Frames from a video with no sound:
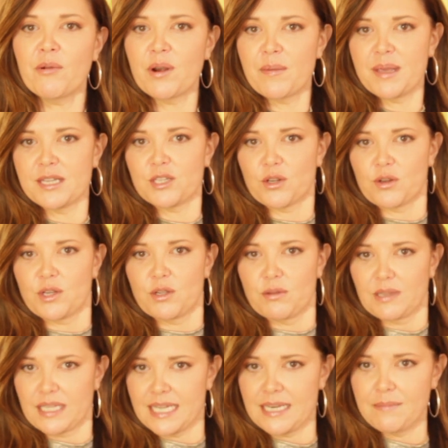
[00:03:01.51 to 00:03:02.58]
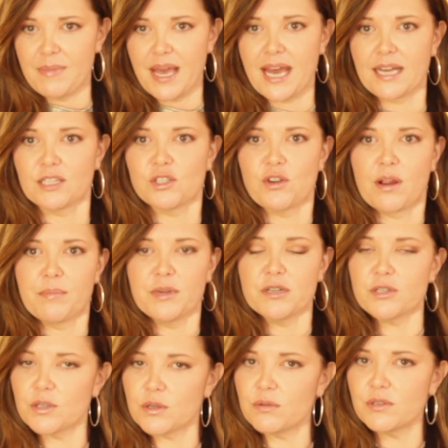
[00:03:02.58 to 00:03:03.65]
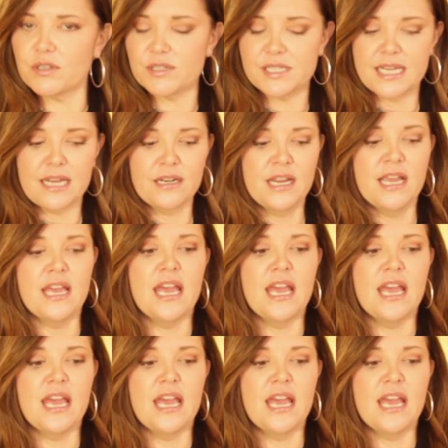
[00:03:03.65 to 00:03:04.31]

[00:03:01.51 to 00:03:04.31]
I want to make sure you lean back, drop your shoulders down,